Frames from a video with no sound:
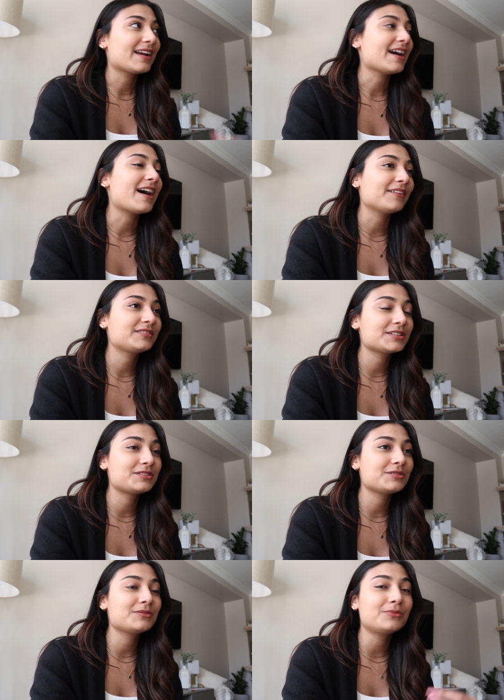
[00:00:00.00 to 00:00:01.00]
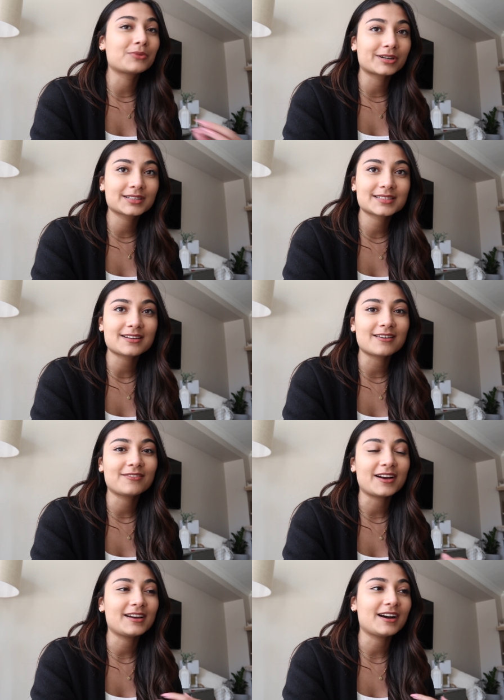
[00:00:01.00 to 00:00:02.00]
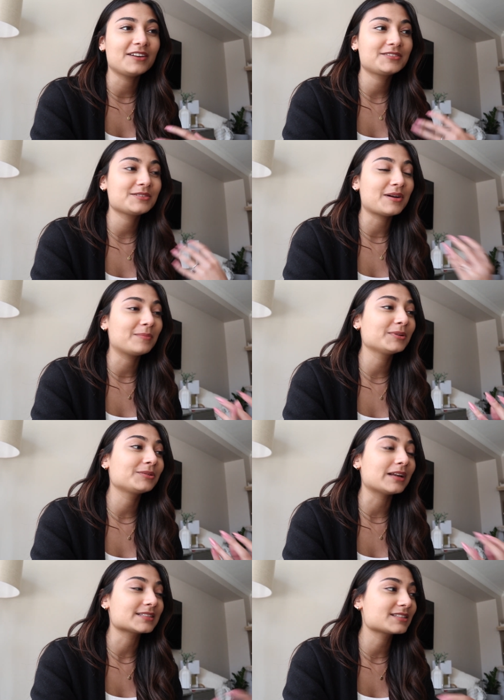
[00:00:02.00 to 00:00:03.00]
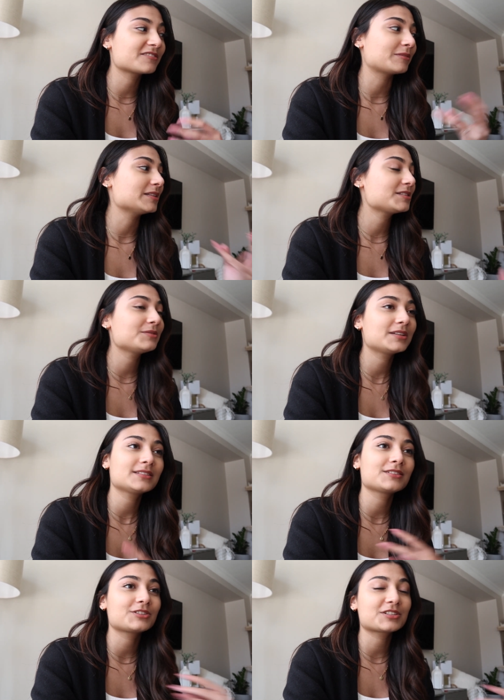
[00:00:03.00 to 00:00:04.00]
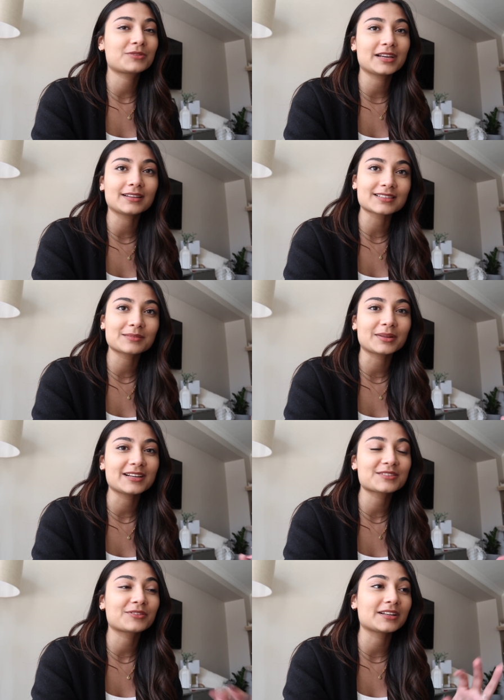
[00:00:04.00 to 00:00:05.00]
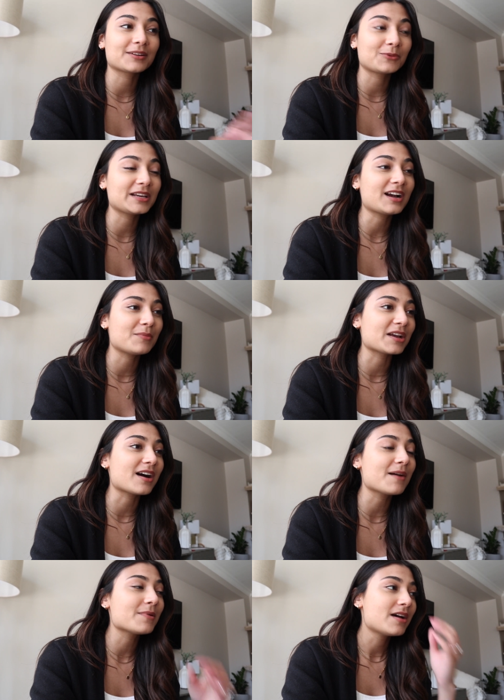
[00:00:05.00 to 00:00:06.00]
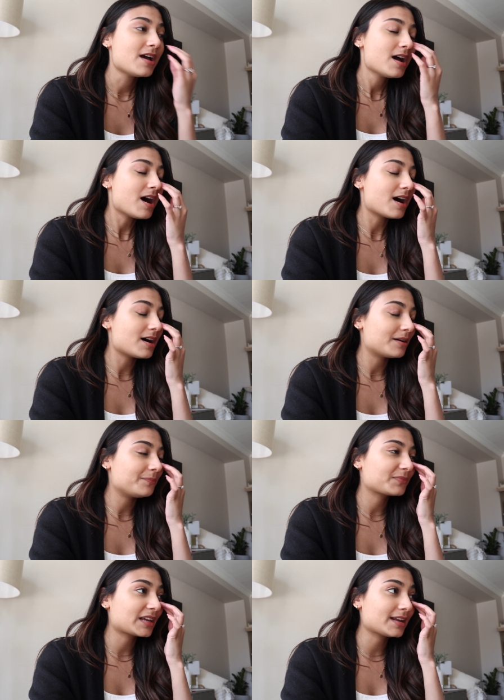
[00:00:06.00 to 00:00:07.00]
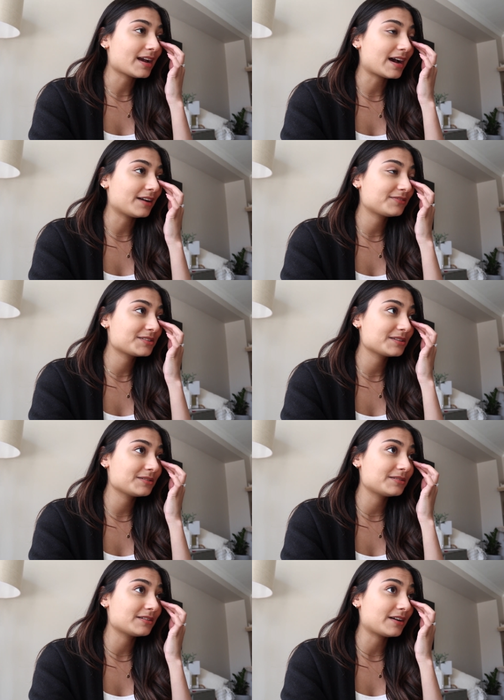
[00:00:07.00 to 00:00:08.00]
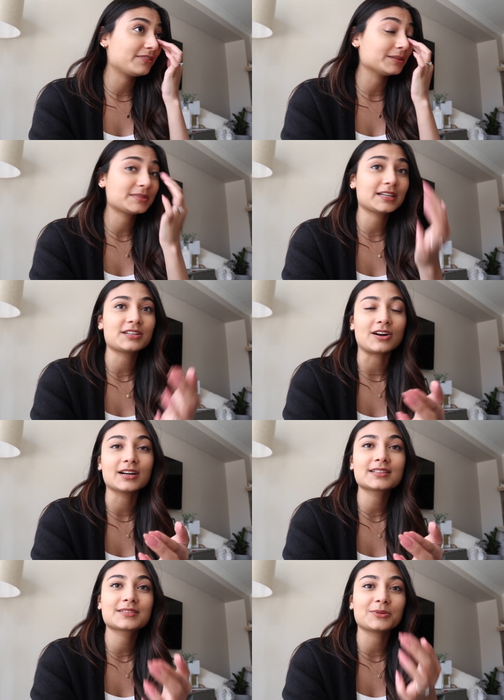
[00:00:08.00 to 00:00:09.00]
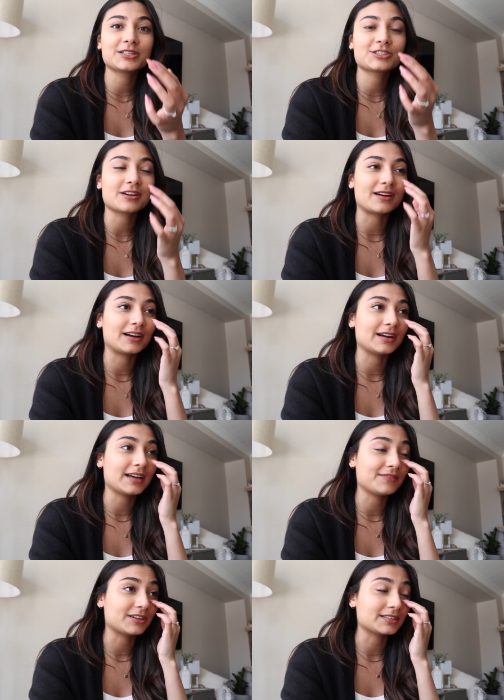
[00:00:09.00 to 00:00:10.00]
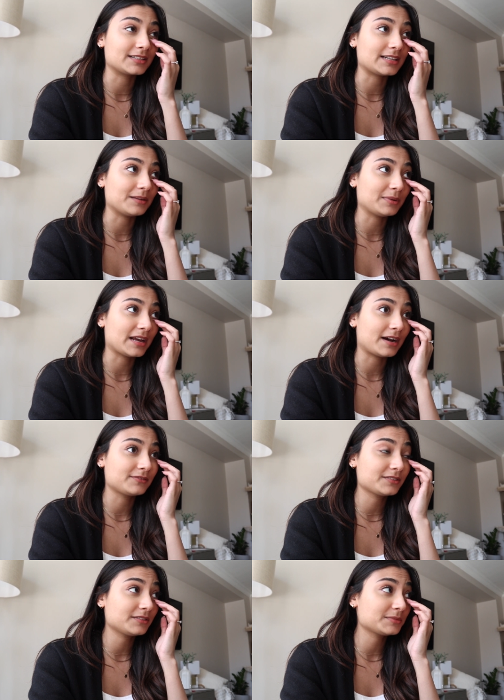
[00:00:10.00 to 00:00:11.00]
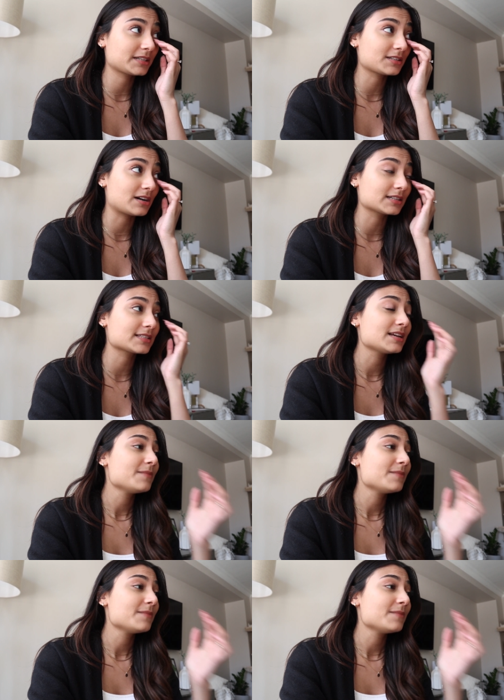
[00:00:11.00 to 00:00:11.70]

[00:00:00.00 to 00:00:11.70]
have to do work stuff. I have to upload lessons for my students and just create lesson plans for the week coming up. Um, and I have to uh, film TikToks, which uh, I have not done yet, but I have to film TikToks